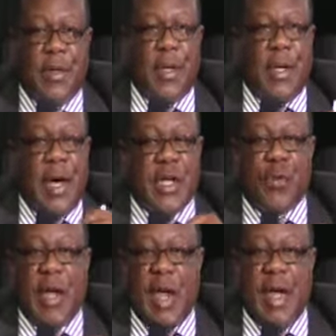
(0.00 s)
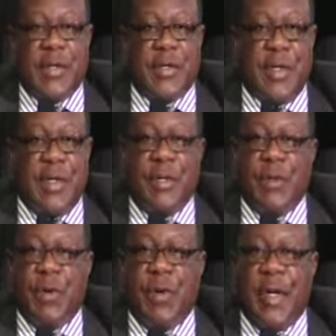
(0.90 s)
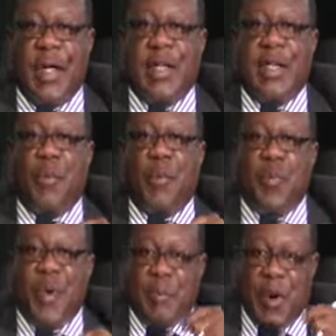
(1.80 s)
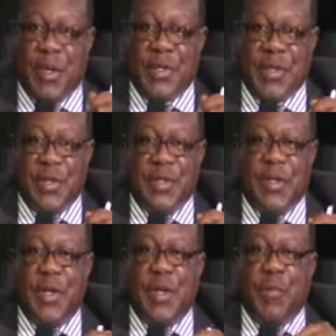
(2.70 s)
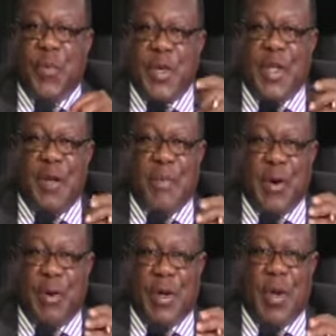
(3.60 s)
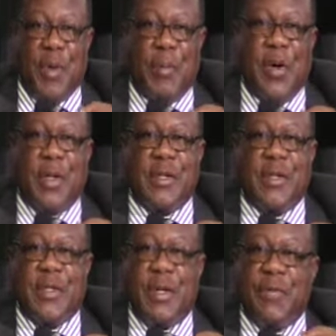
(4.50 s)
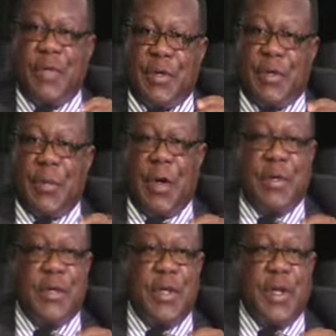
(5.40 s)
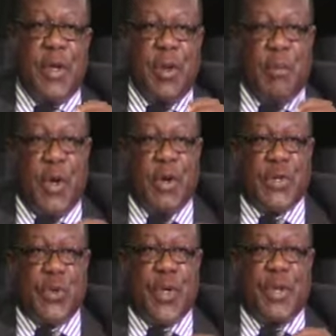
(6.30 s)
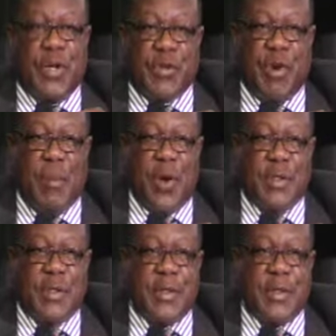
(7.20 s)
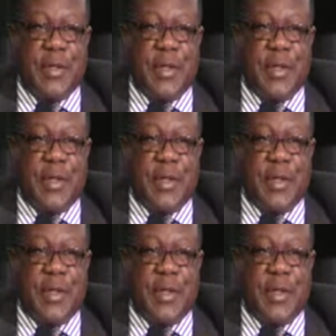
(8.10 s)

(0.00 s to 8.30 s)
as well as the role that the appropriate policies, be they macroeconomic policies or fiscal policies, but also industrial policies.